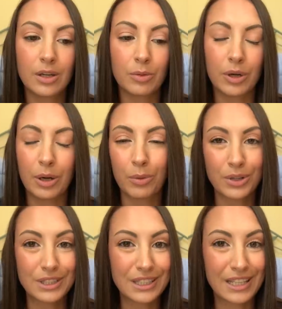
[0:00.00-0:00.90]
when I
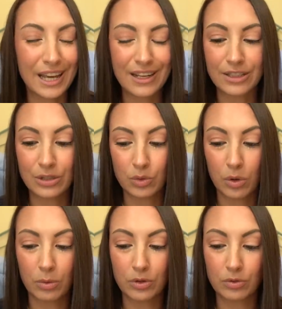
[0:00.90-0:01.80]
worked at the candy store
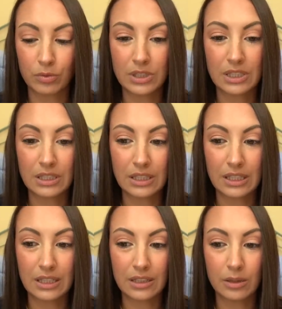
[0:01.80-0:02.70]
most
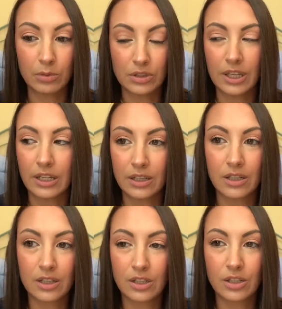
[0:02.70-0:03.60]
recently, it was like
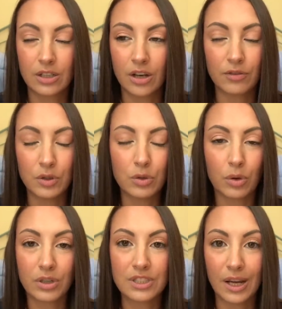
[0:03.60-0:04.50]
a few
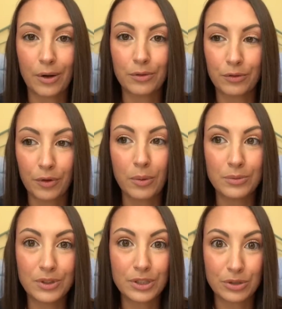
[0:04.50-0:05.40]
doors down
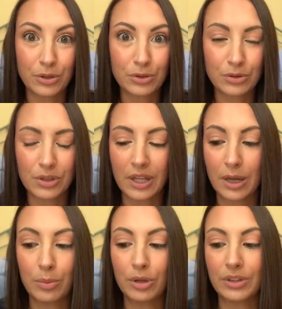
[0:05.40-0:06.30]
from the Cirque du Soleil
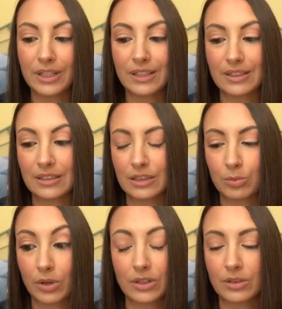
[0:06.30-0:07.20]
building in Disney
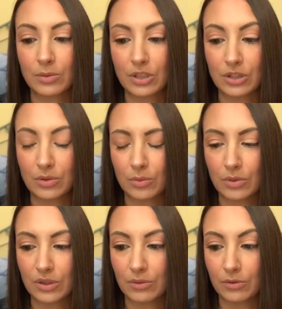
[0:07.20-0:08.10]
Springs, which is
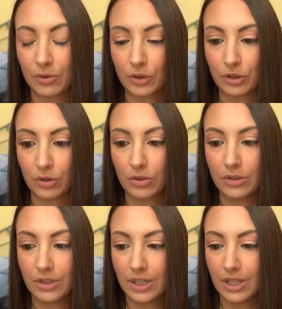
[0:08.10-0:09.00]
which full circle.
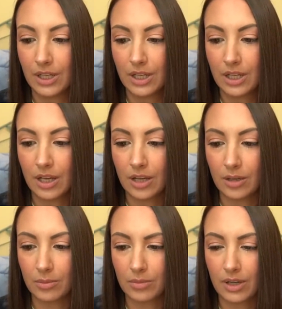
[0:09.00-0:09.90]

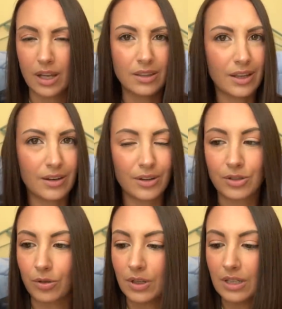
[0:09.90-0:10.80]
Um, and then
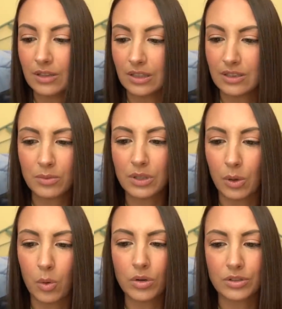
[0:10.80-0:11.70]
underneath that's not really a
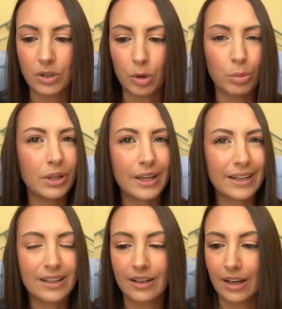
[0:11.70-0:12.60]
horoscope, but
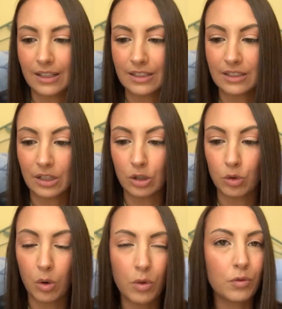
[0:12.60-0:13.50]
like I guess like a
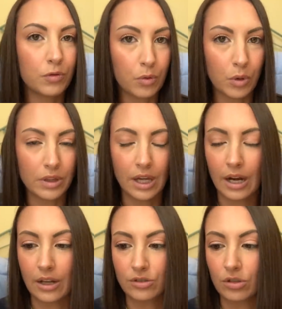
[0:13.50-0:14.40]
quote for that
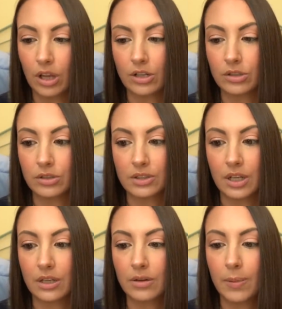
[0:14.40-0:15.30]
astrological sign.